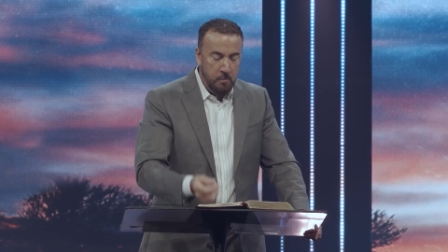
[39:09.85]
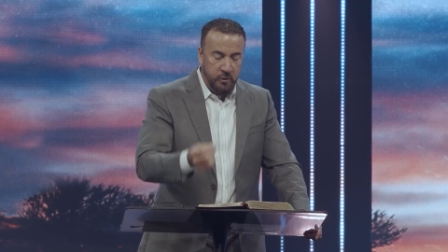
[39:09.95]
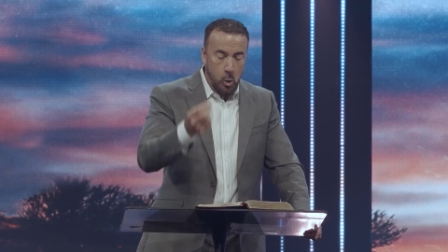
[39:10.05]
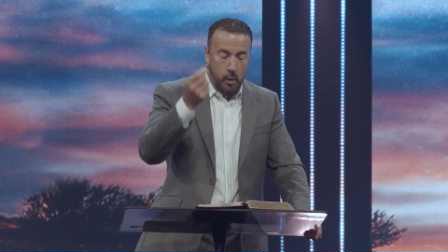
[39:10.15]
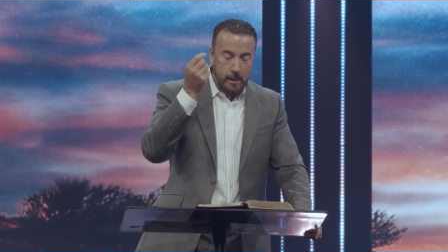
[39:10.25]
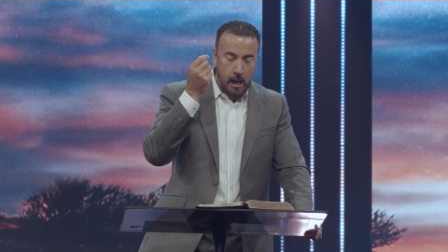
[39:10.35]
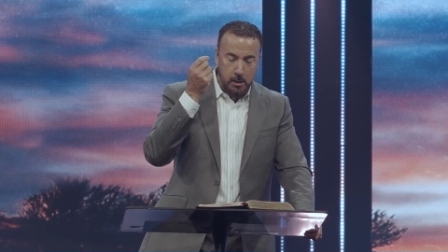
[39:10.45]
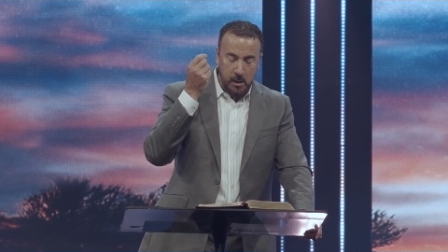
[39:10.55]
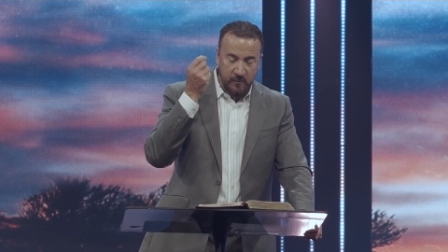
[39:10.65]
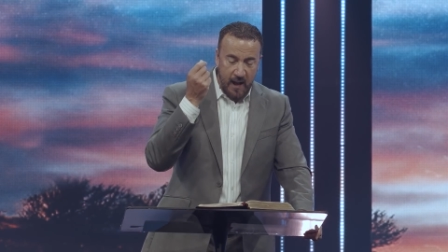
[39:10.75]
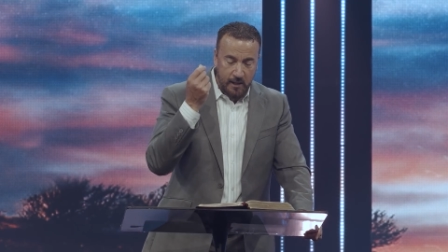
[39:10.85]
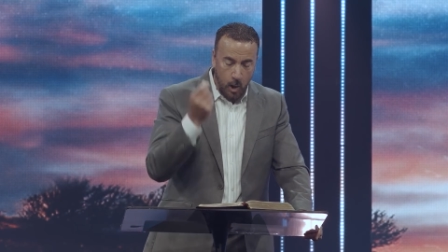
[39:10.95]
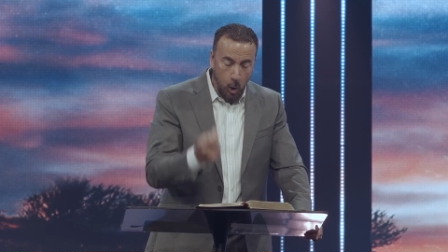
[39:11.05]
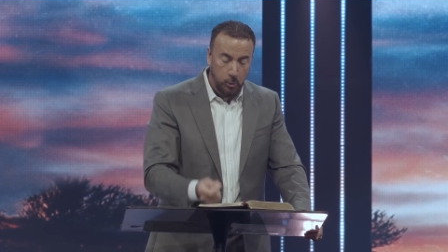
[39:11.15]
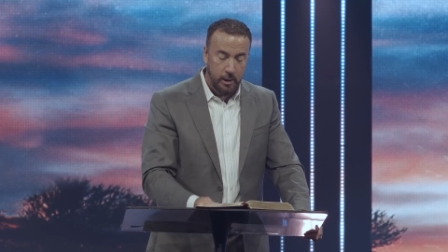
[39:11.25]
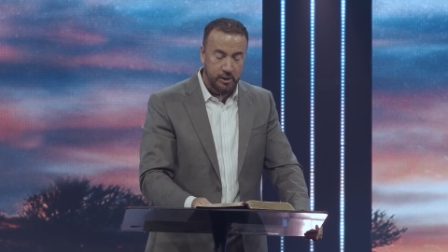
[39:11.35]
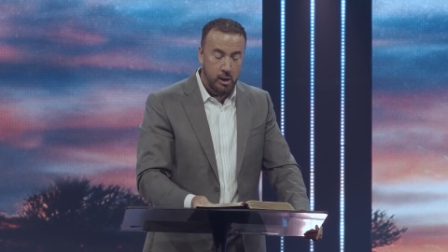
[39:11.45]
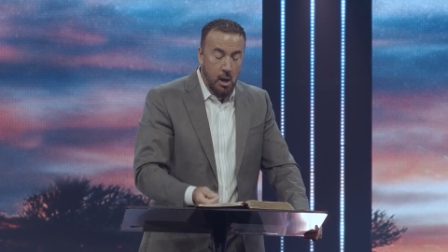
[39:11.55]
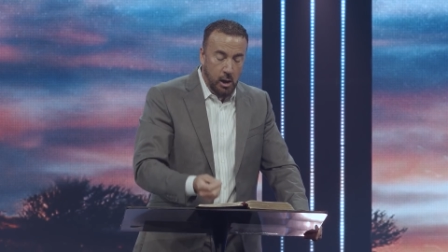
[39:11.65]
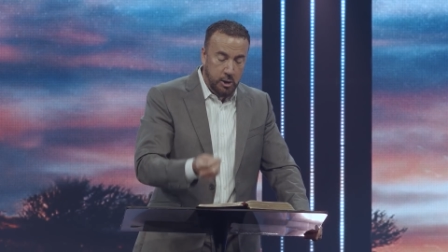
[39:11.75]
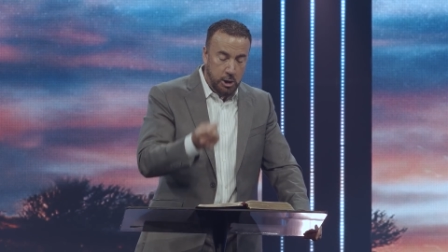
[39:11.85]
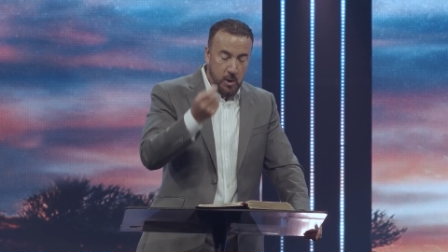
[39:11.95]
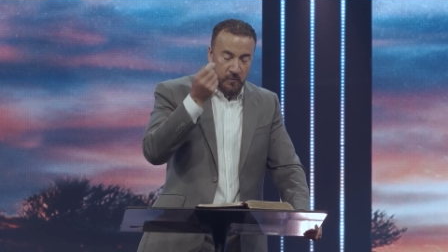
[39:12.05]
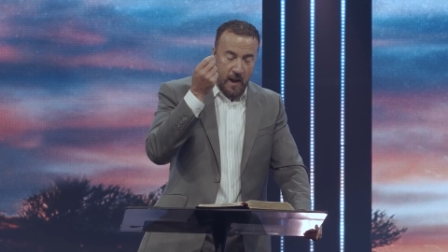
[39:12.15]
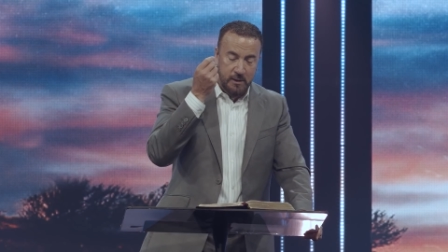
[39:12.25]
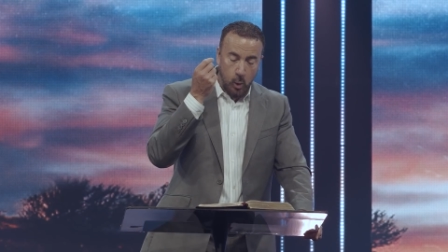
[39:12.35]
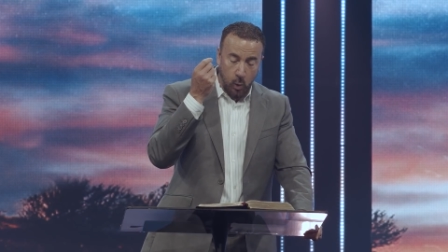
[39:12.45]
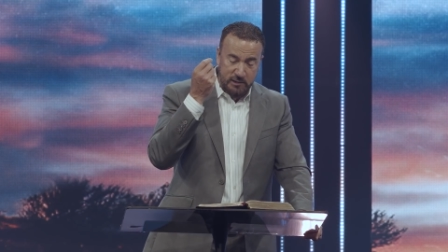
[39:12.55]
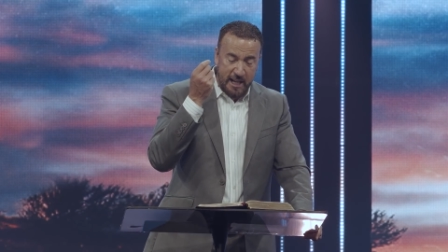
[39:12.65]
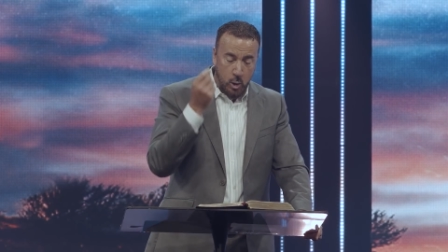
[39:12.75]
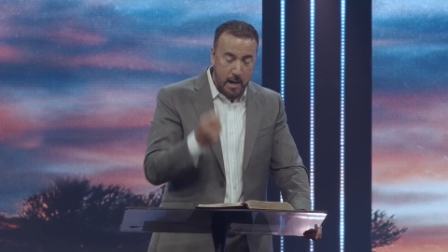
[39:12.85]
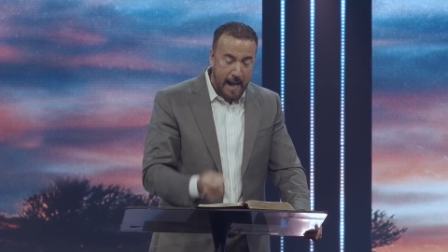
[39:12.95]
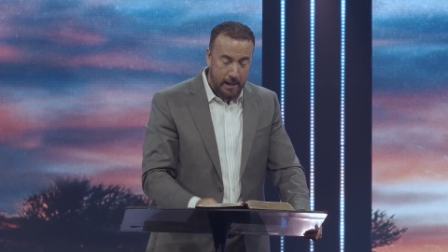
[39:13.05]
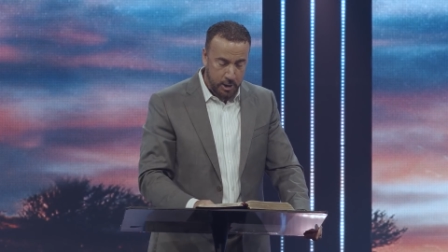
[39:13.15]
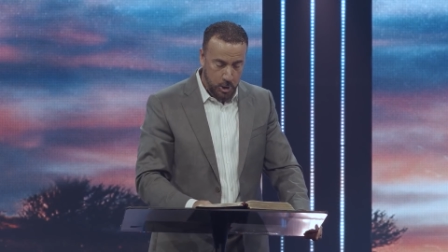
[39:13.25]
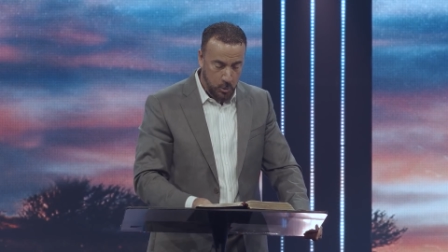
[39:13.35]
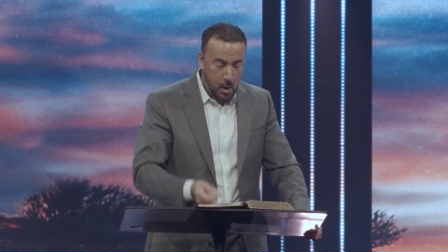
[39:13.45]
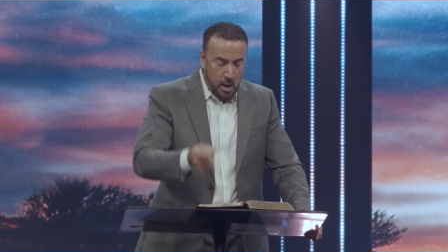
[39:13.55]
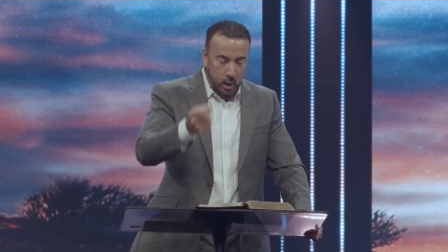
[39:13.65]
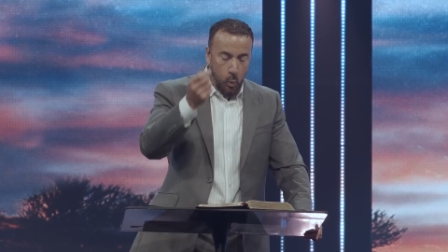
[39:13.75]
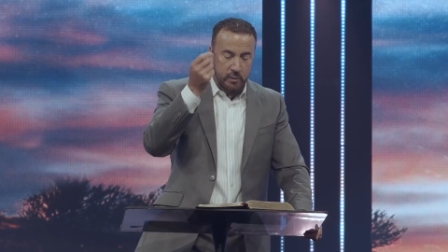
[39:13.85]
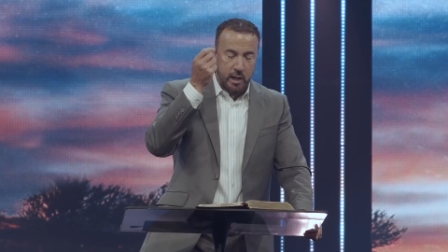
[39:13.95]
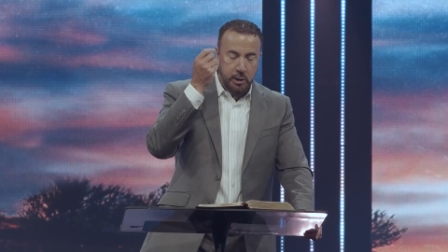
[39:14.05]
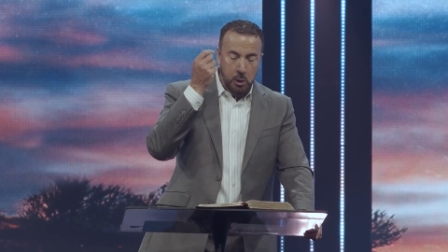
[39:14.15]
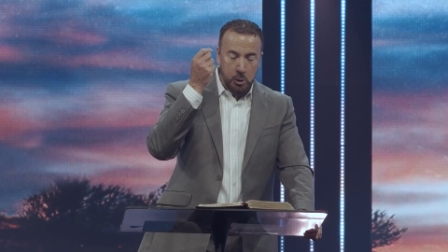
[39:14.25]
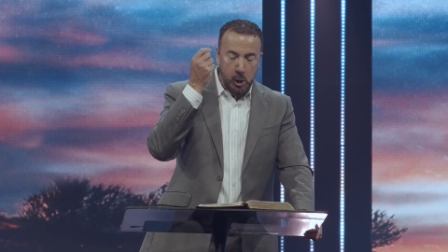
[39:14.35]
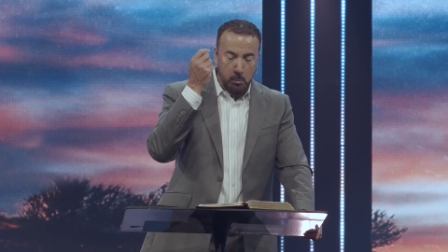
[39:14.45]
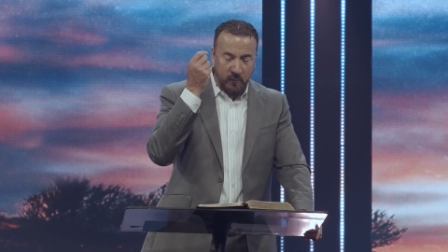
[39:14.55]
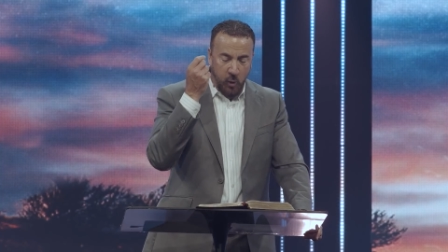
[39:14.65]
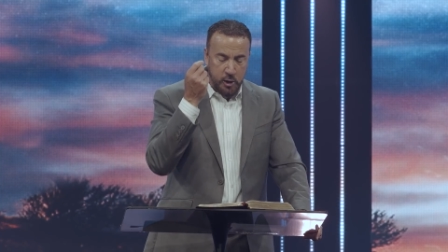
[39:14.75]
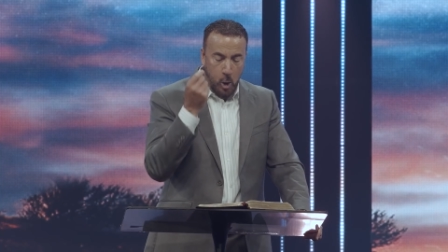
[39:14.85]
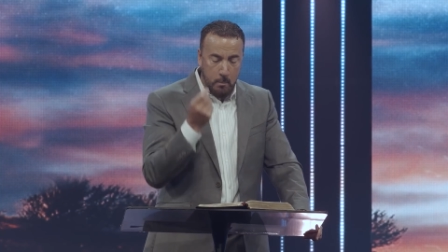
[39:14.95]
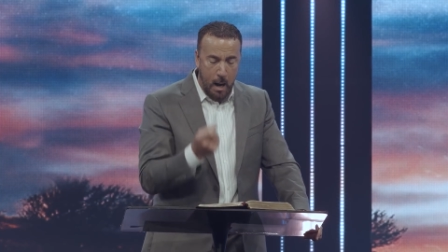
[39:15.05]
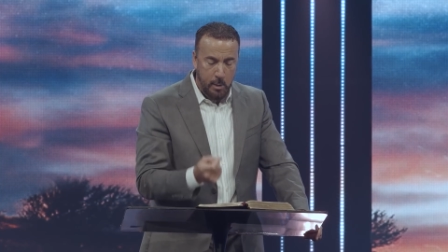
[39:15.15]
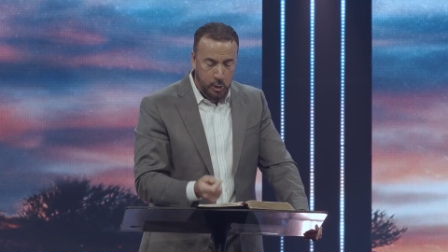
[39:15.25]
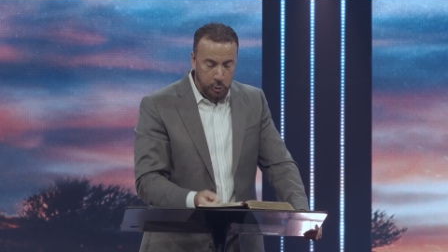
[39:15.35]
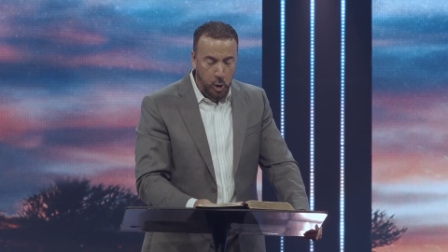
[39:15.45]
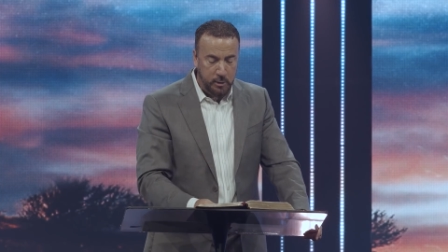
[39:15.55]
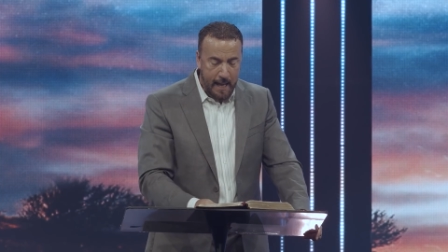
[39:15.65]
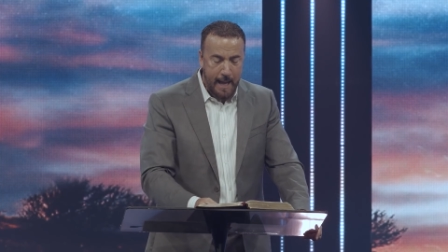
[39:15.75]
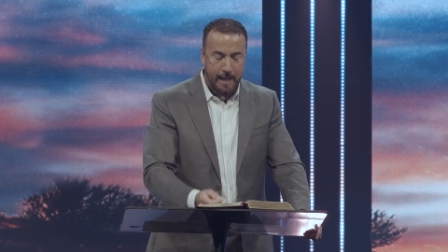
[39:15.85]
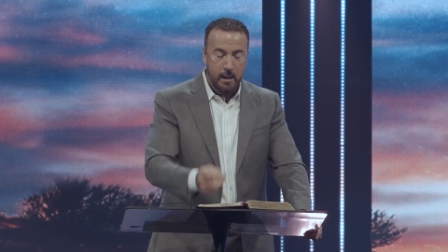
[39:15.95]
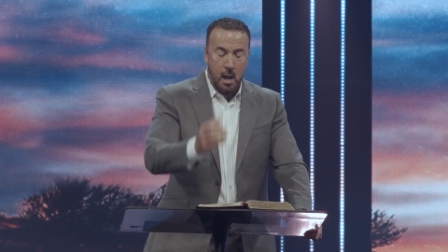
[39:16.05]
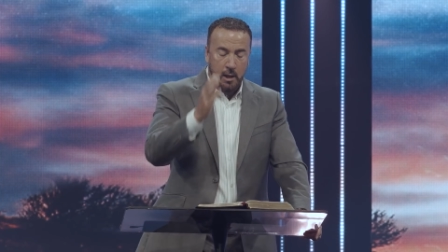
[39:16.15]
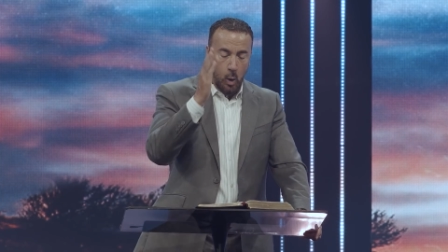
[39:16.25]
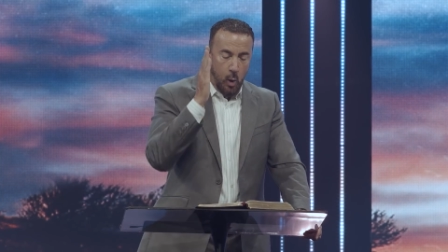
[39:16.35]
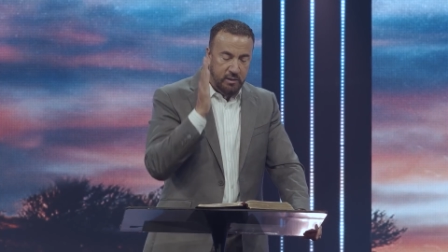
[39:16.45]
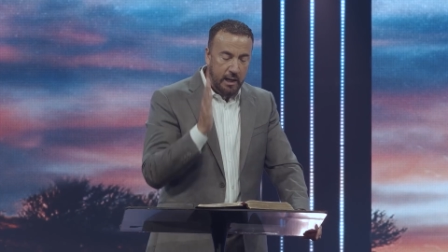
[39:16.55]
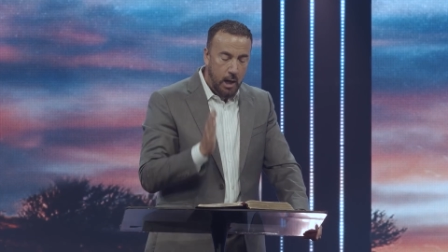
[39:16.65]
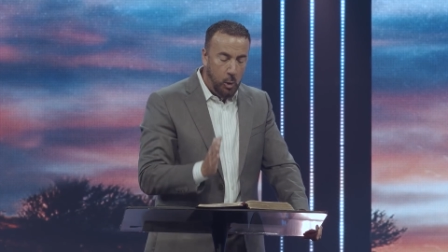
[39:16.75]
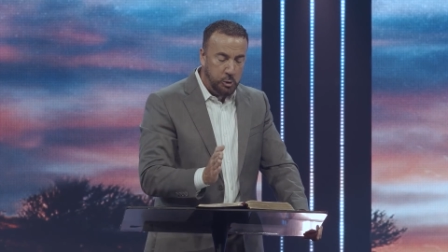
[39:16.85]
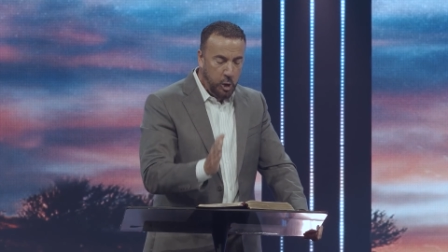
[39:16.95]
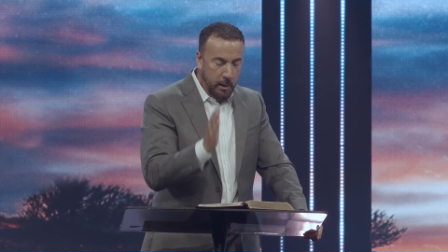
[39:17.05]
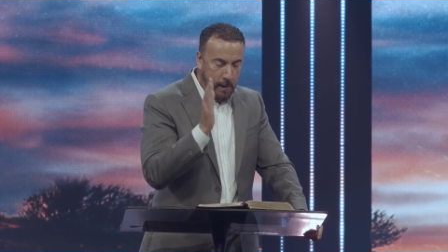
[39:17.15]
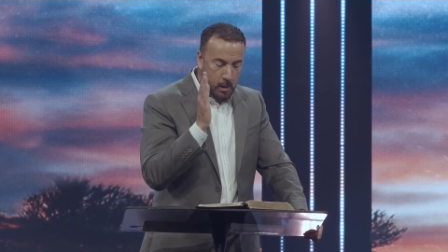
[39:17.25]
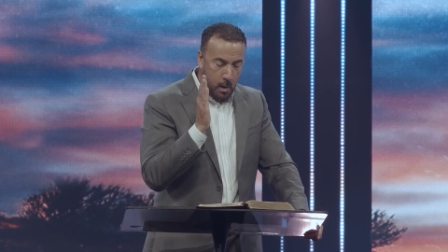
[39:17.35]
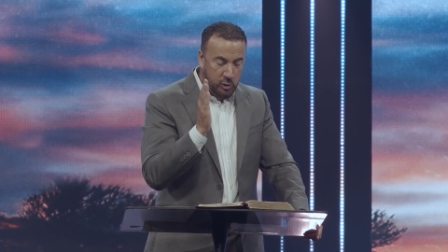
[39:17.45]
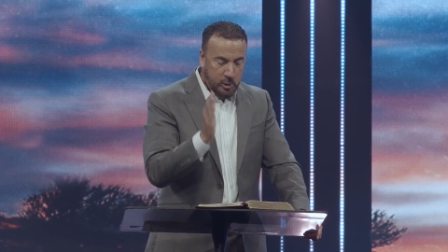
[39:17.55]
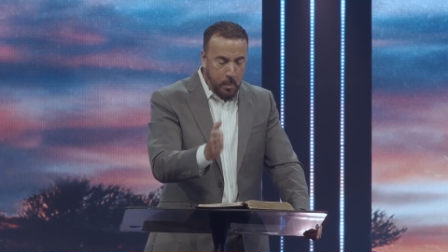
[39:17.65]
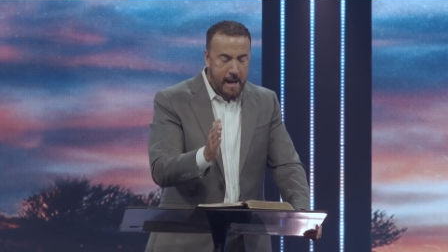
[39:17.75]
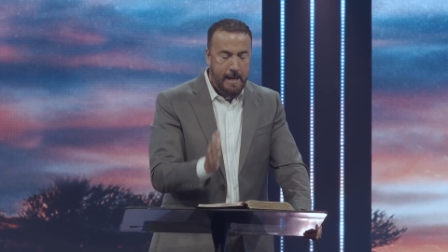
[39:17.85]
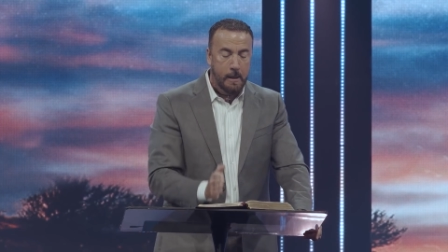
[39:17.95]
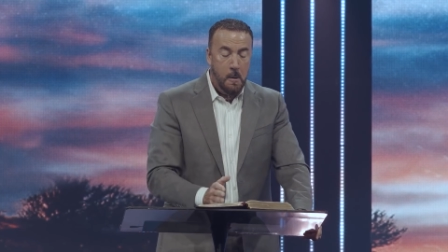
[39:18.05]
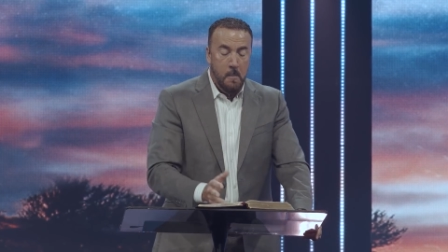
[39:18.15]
you are not going to find wholeness until you find the one that created you, the one that knew you before your mama knew your daddy, the one that knows your innermost being.